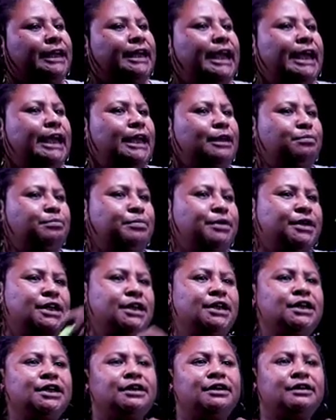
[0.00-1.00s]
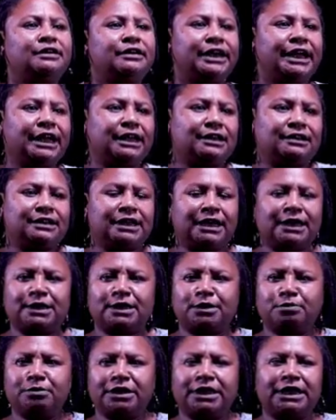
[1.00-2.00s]
AB, that
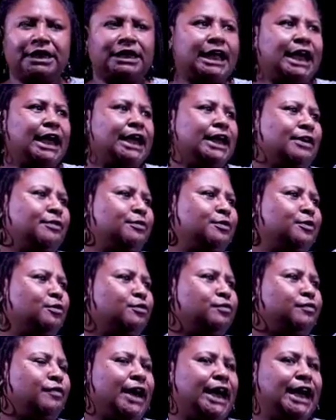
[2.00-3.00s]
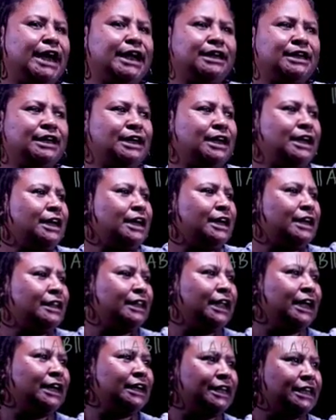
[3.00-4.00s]
tells me that I have to find
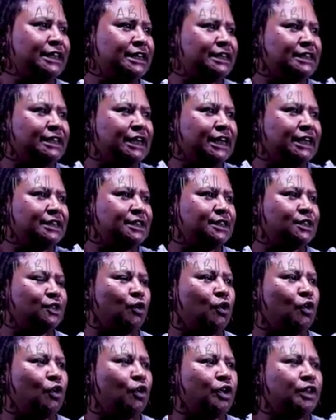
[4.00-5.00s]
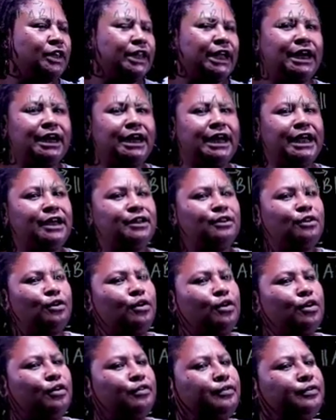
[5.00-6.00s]
the distance or the length
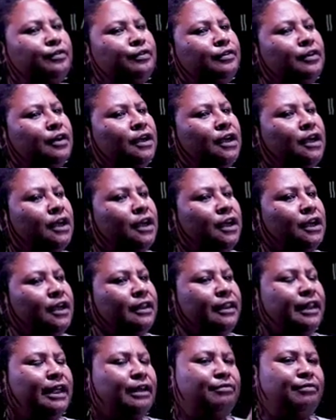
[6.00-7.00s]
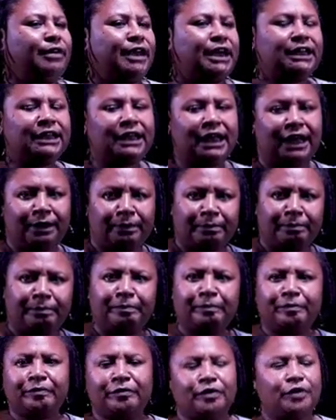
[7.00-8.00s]
of the vector.
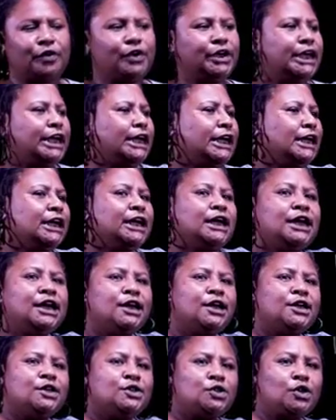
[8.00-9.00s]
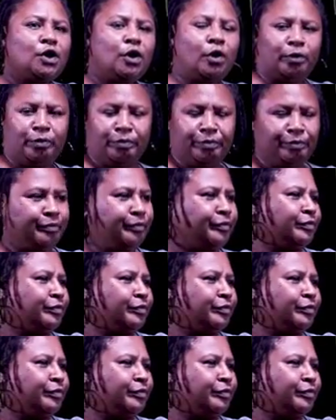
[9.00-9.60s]
Okay, so